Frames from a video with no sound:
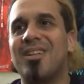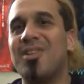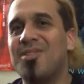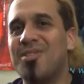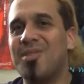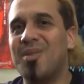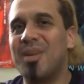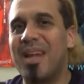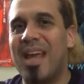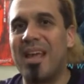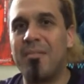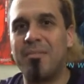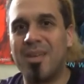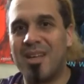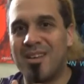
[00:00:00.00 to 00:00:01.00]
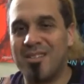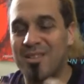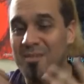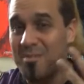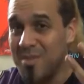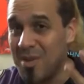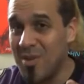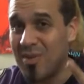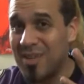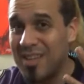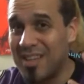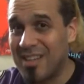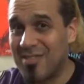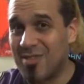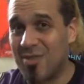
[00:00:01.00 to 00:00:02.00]
close to an eight because the
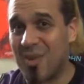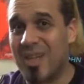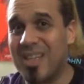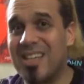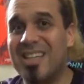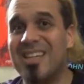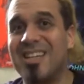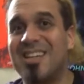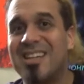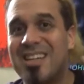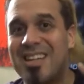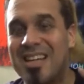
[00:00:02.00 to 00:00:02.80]
music is really good.